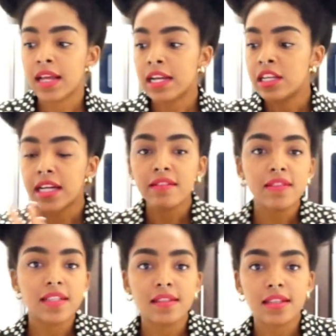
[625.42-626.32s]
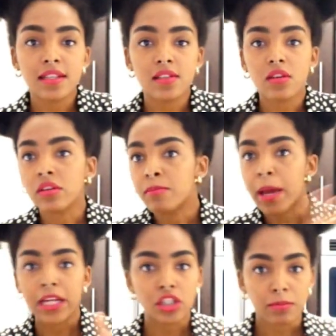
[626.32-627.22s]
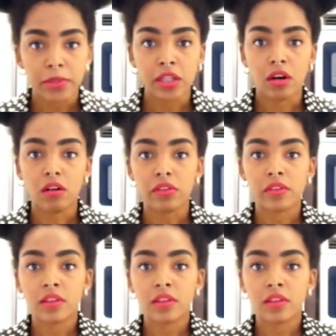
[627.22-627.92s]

None of these teas are the magic pill.